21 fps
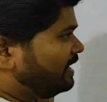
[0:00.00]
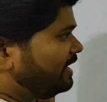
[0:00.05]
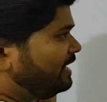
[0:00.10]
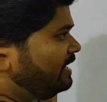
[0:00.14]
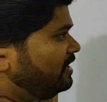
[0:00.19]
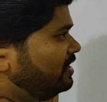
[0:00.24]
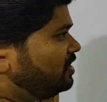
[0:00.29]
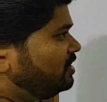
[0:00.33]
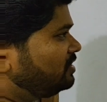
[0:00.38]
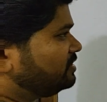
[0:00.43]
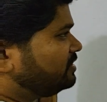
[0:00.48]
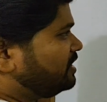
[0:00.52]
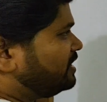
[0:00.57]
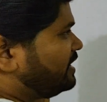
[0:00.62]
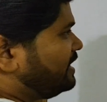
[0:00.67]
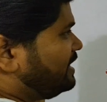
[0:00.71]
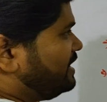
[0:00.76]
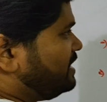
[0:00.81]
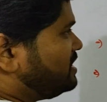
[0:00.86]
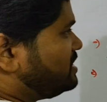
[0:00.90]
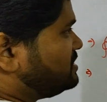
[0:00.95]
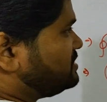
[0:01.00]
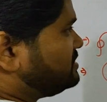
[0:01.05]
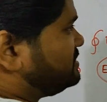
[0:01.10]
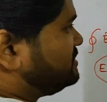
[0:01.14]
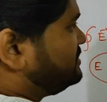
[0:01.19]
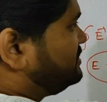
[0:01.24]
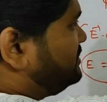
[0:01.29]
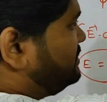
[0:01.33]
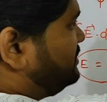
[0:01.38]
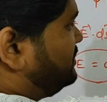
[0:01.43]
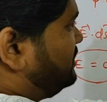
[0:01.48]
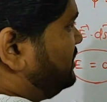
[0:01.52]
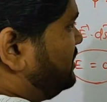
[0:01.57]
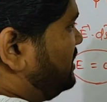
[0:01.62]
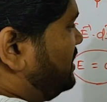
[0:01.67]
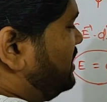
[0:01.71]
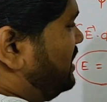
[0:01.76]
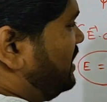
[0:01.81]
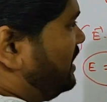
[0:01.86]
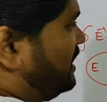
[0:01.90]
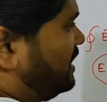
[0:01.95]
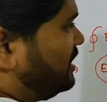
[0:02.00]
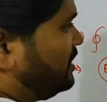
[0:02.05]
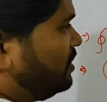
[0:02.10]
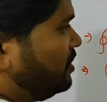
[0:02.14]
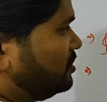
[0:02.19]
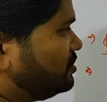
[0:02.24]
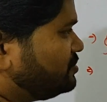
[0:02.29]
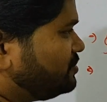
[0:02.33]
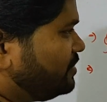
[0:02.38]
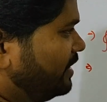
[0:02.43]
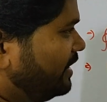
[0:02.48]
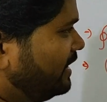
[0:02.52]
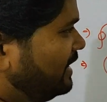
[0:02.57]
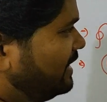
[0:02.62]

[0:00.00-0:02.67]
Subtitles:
along the radius. and also